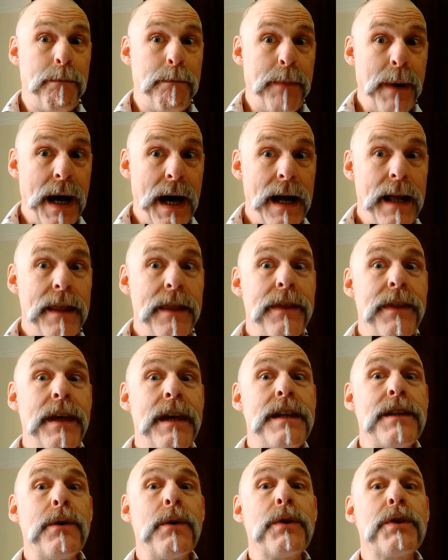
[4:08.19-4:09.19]
But
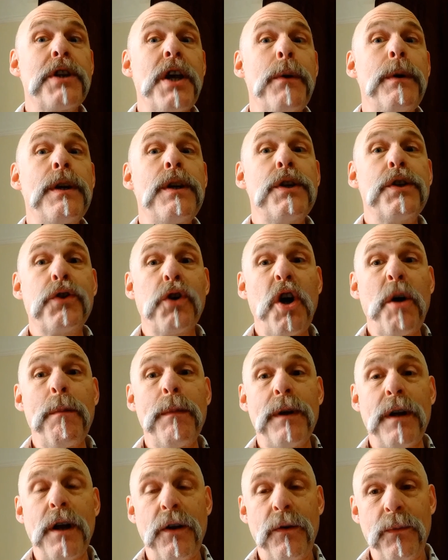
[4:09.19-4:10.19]
there's also
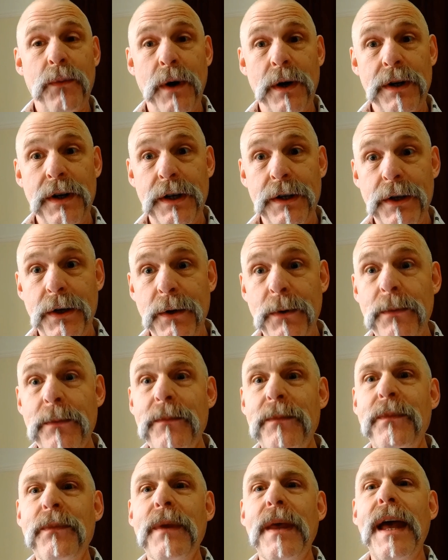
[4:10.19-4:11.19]
enjoyment of what you do.
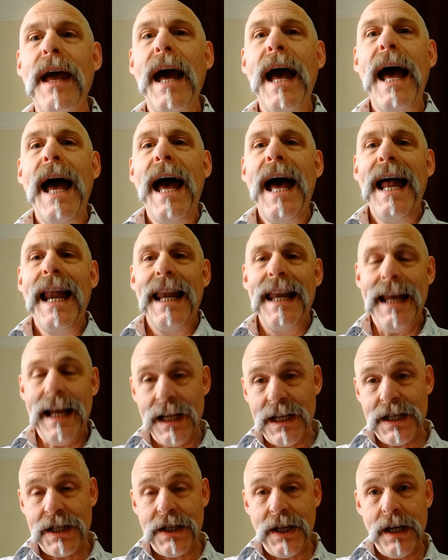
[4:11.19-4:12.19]

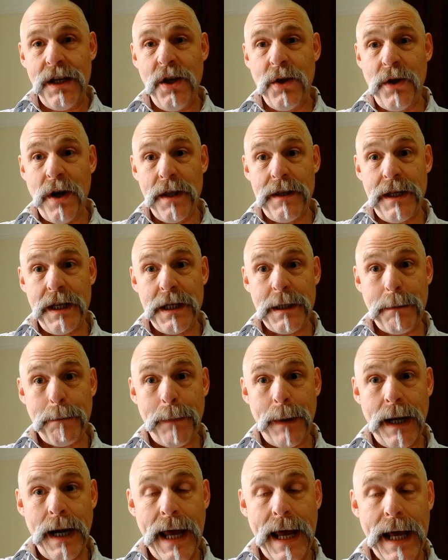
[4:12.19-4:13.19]
Let's say you've got this
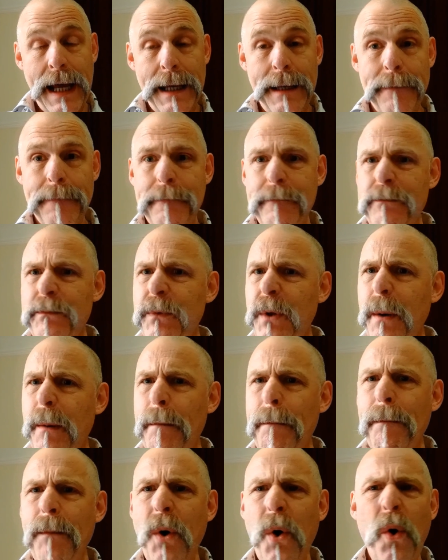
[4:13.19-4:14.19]
plan,
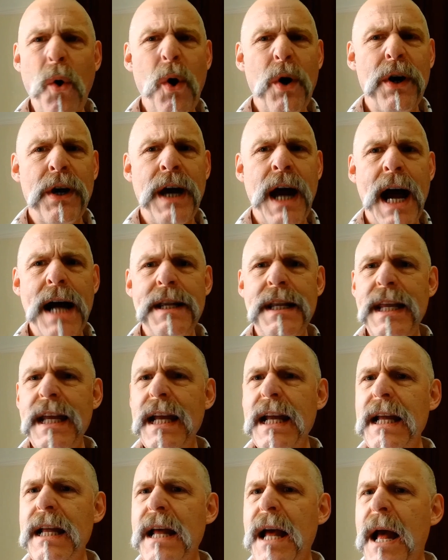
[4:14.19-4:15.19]
more
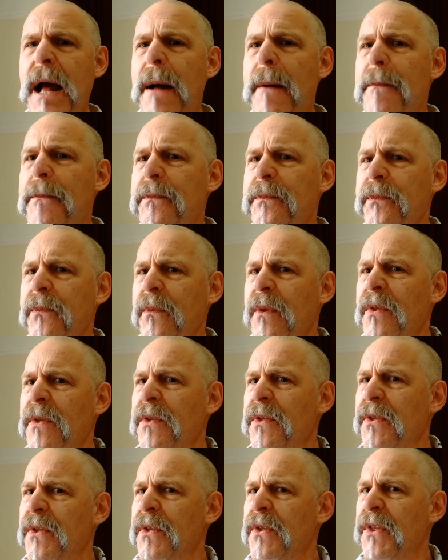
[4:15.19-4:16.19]
cunning
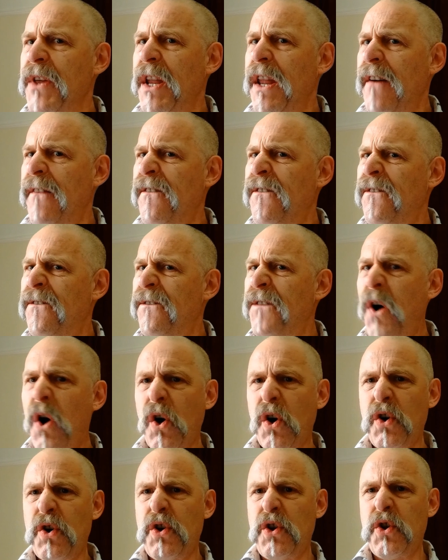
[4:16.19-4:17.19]
than a
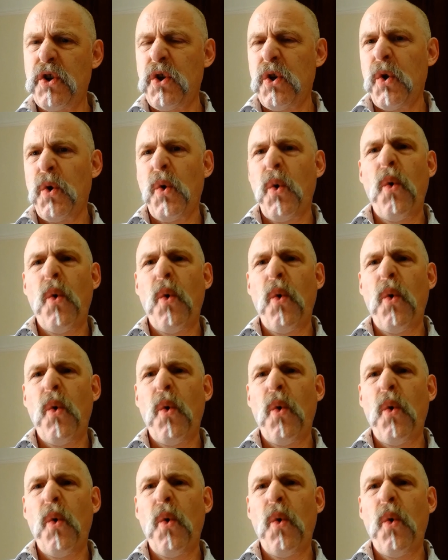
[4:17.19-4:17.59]
fox.